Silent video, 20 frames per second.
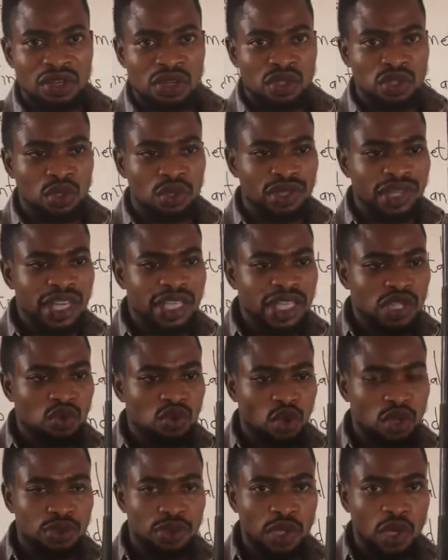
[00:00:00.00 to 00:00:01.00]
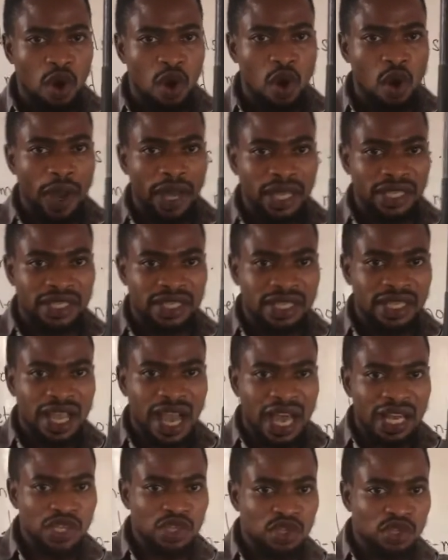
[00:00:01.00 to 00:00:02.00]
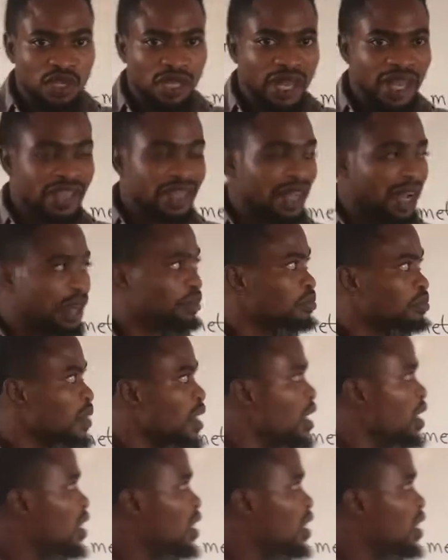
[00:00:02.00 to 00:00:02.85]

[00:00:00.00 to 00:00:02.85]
So this is what you call what? An insulator.